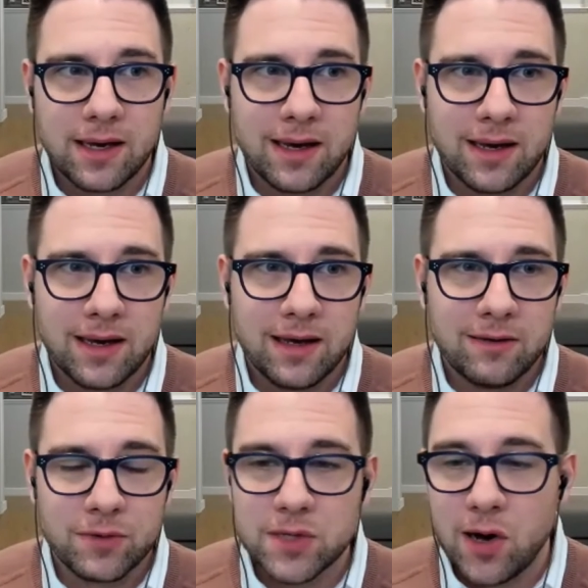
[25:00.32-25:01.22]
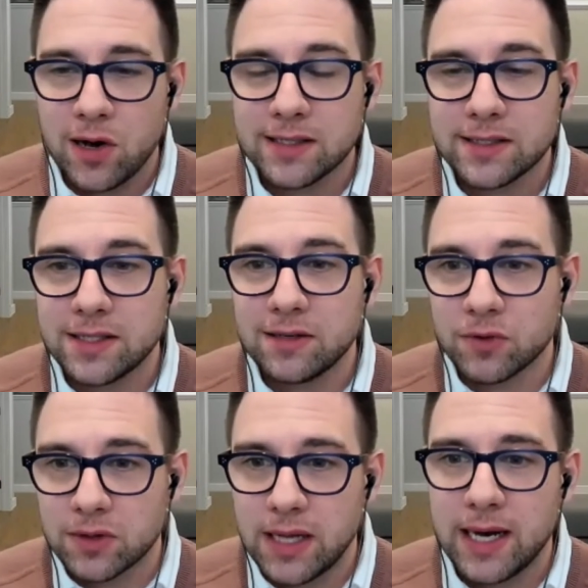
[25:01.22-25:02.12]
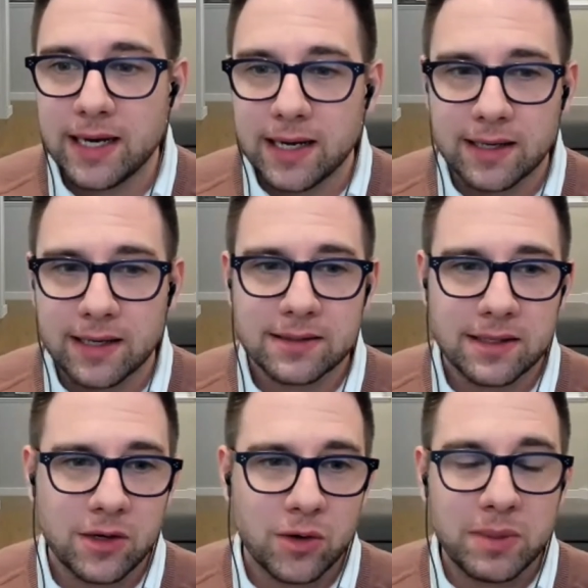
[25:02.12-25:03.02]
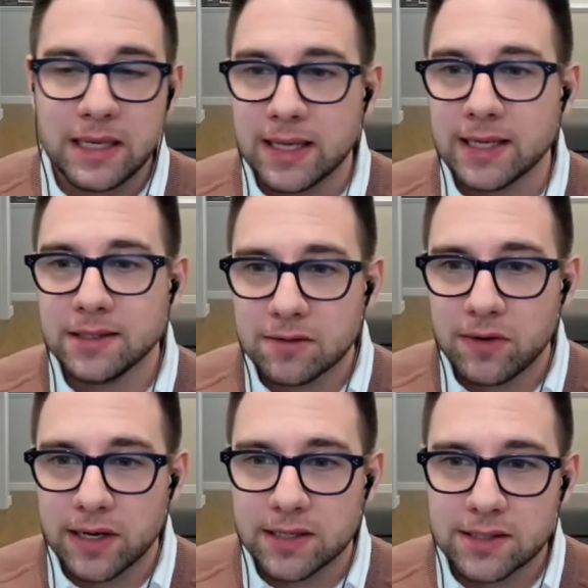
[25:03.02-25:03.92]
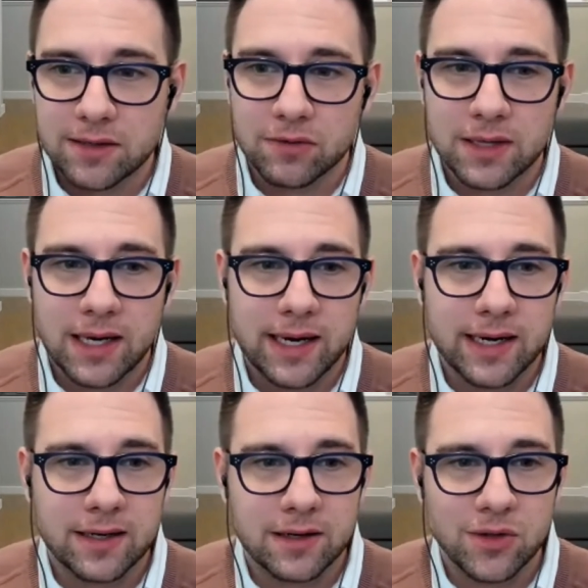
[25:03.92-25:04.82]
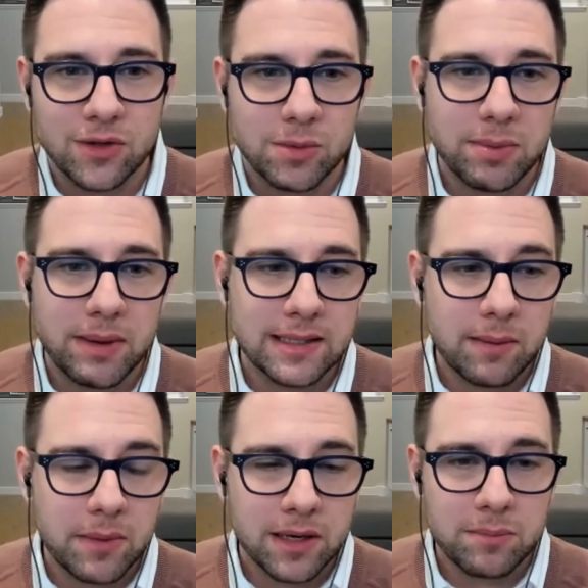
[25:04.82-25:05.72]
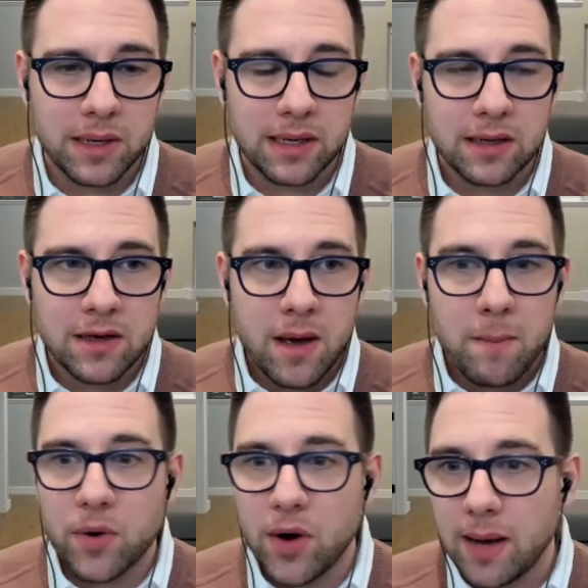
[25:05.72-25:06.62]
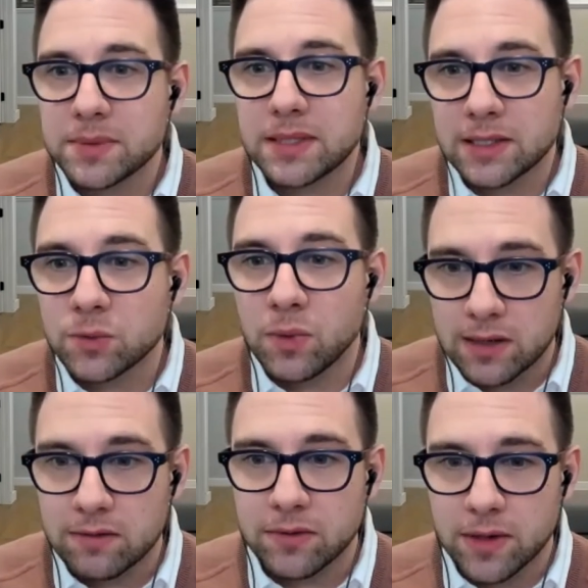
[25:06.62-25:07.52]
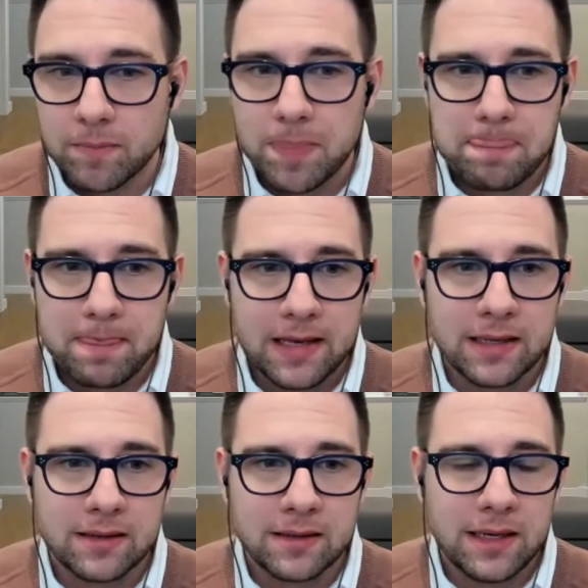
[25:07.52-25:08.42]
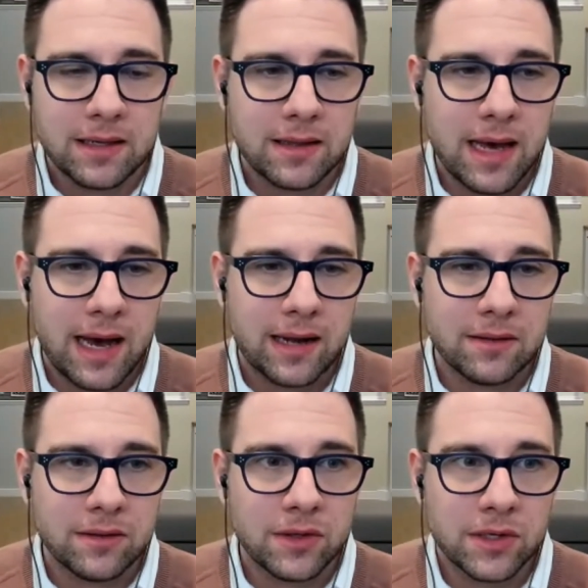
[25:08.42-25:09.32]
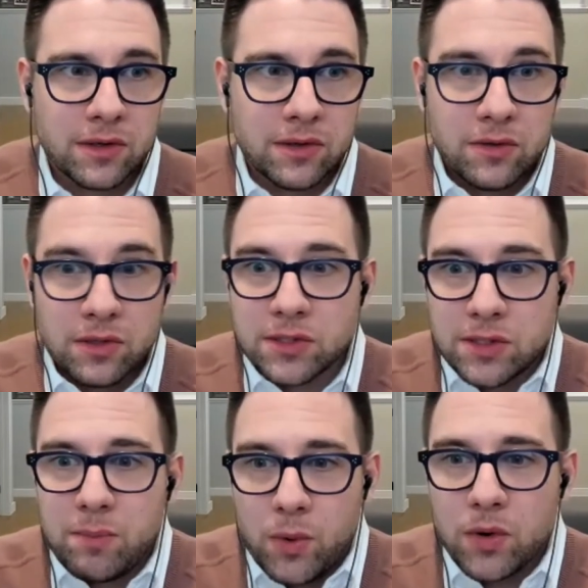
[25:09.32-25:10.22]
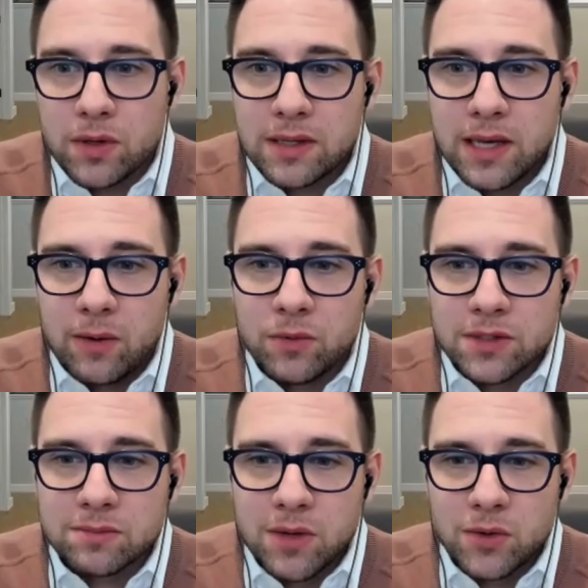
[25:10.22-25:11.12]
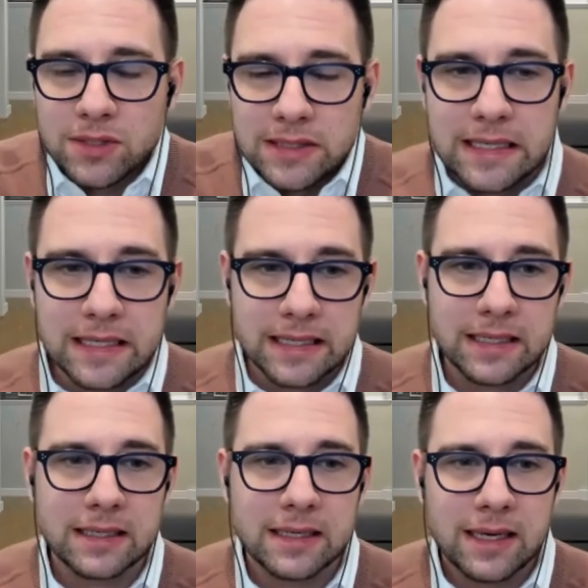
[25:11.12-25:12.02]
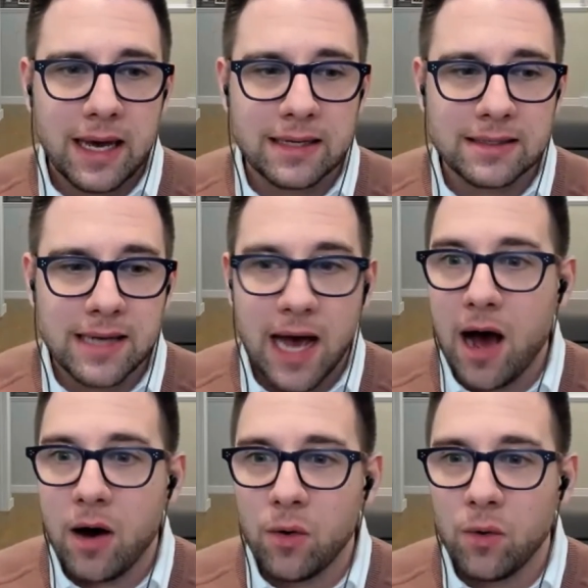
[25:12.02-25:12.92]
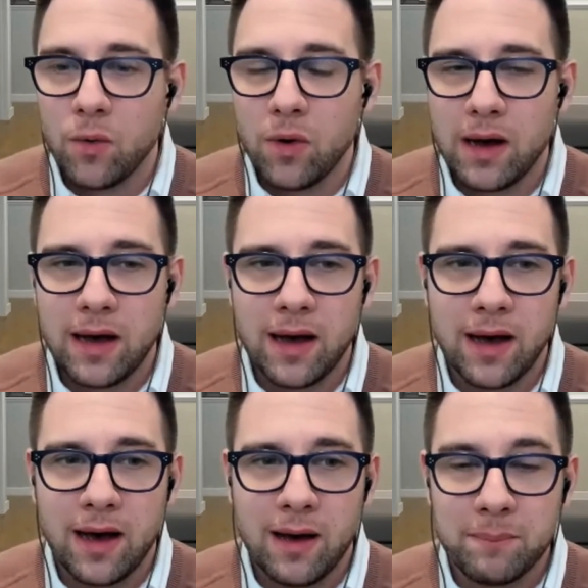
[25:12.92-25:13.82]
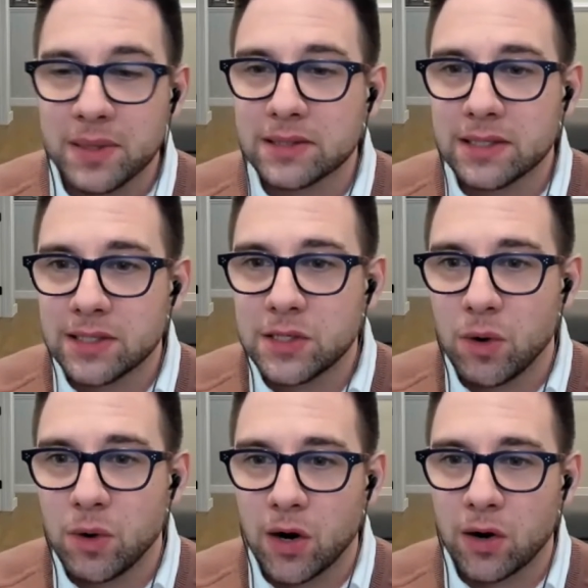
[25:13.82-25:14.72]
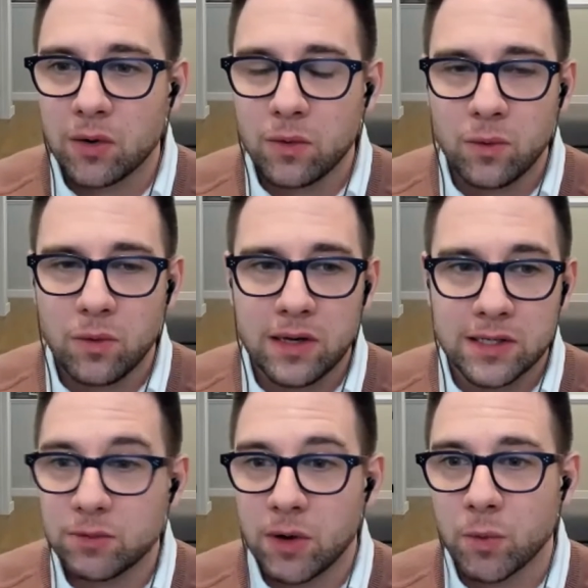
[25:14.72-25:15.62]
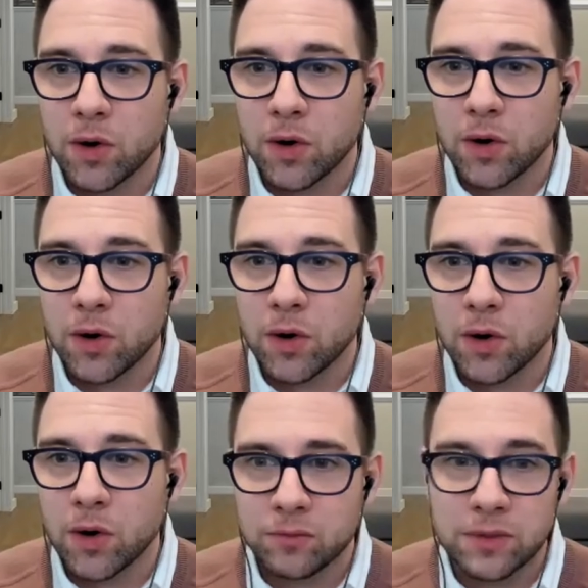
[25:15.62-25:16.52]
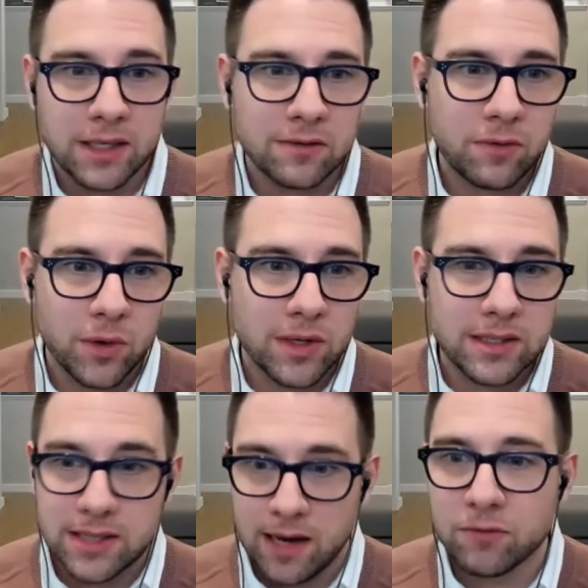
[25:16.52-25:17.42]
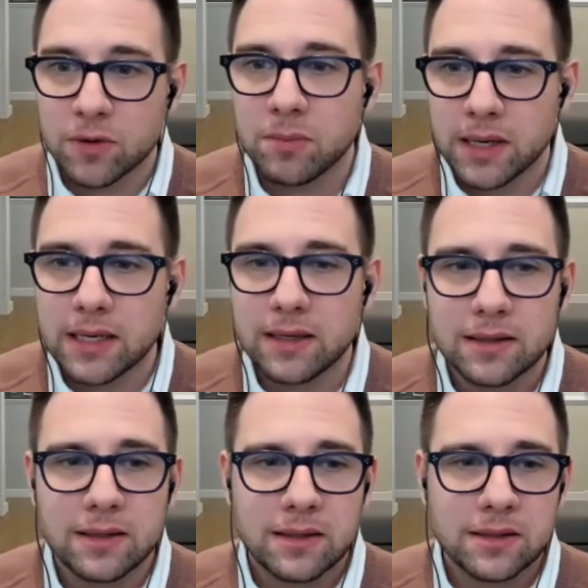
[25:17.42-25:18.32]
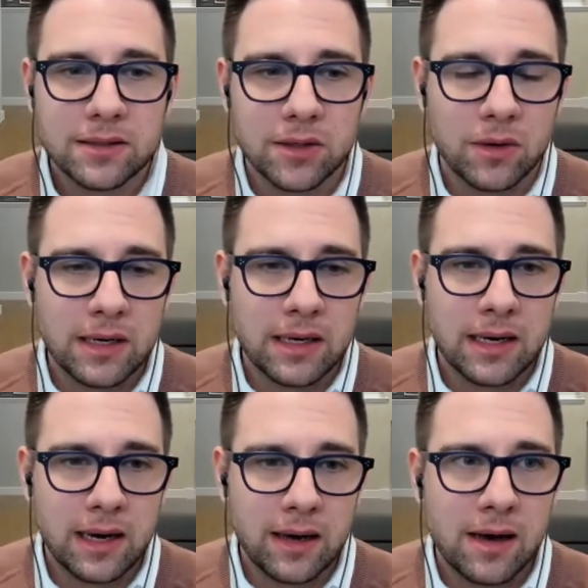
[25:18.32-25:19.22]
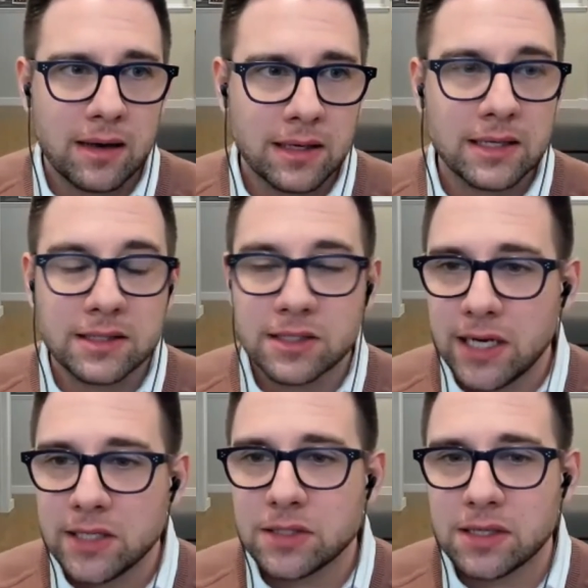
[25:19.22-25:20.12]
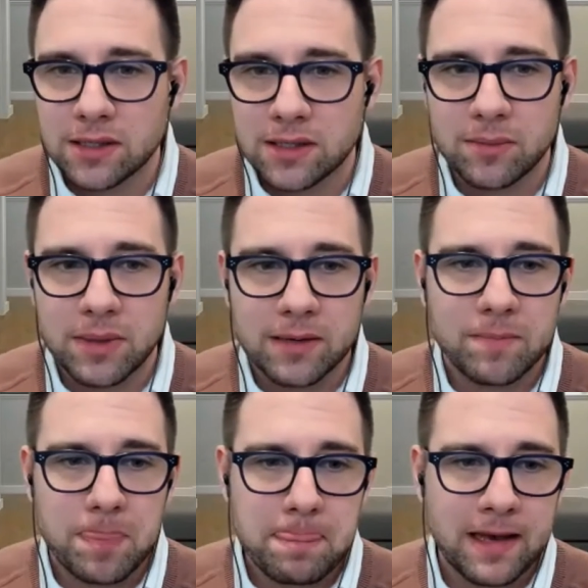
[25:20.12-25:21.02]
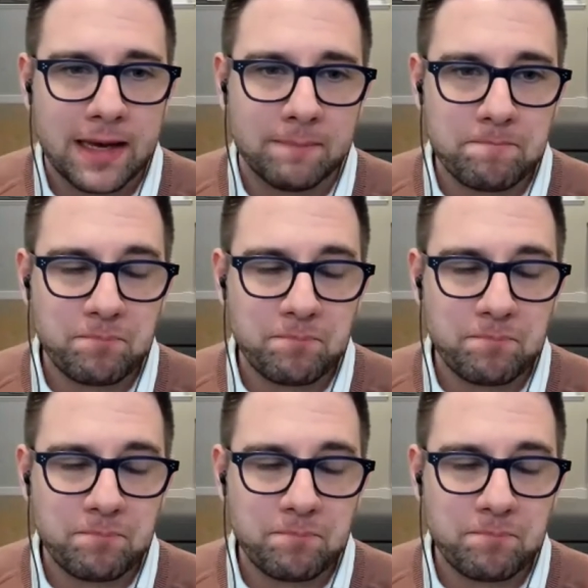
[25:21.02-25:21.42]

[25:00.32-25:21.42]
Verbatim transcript: uh, if we're talking silver linings, and nobody likes to find a silver lining in a global pandemic, but perhaps that's one of them, in, in that the, the support that was most needed is now uh, built into our, into our work and, and really afforded to everybody. So uh, I, I think it's changed a little bit, and